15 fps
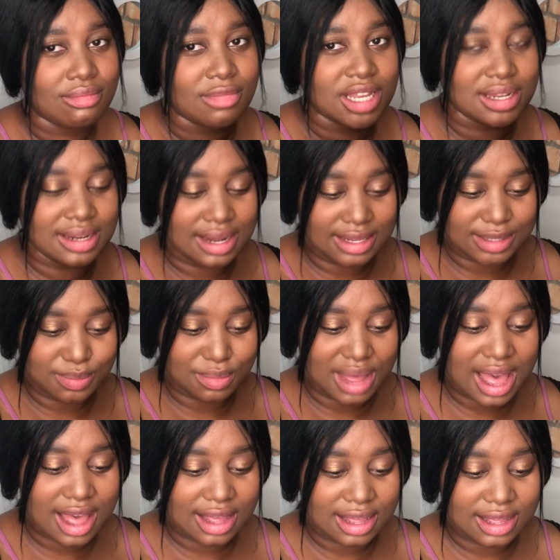Nina's
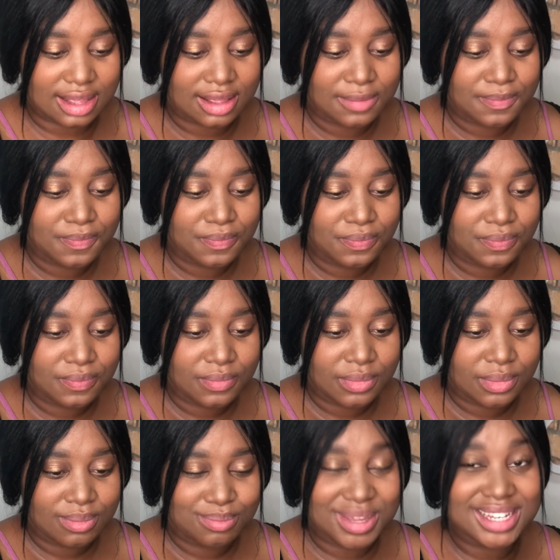mang.
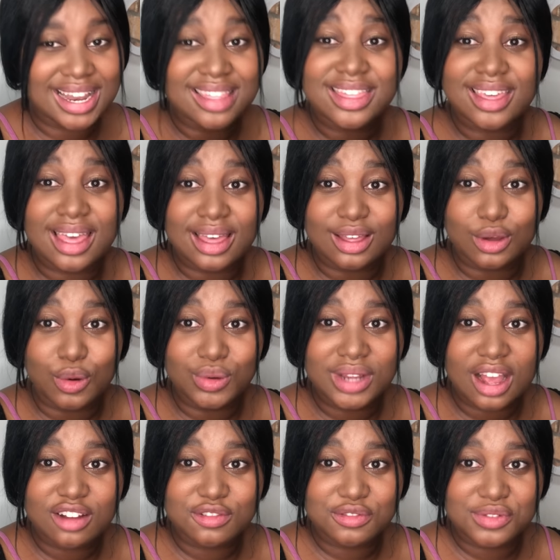But nothing a goat
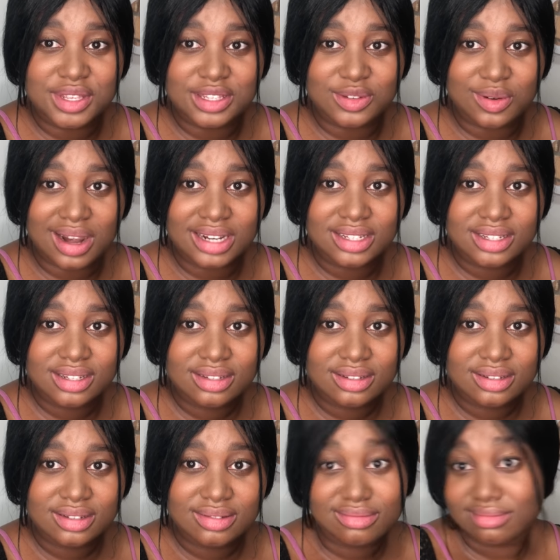can't fix, right?
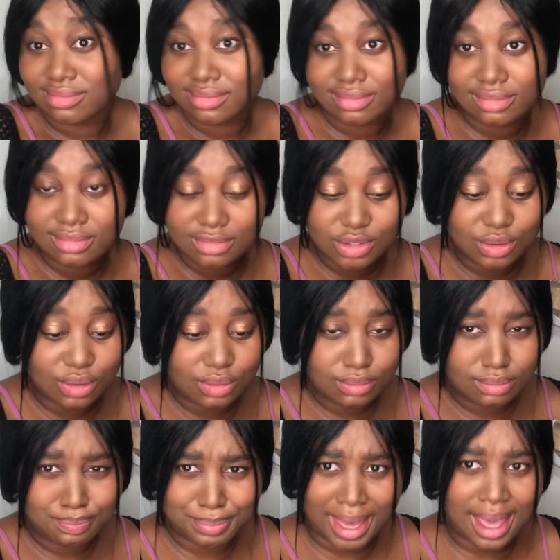So,
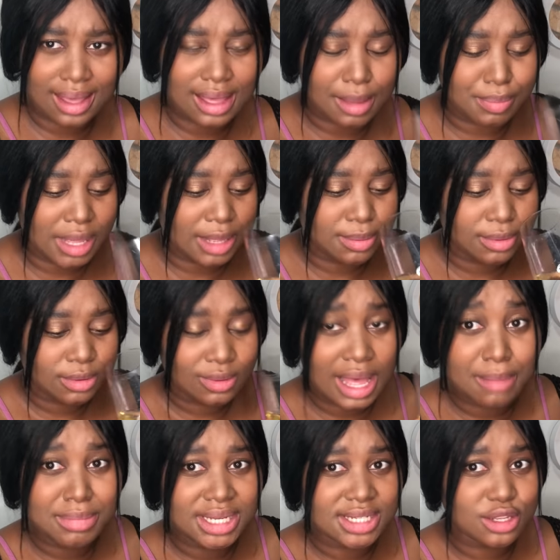bang a babe.
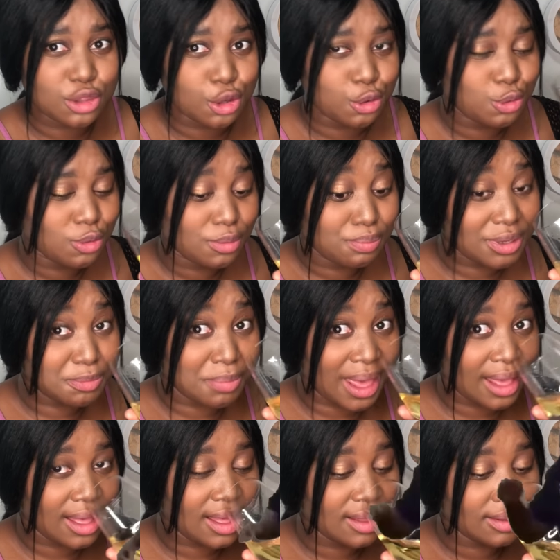Not me too though, but bang.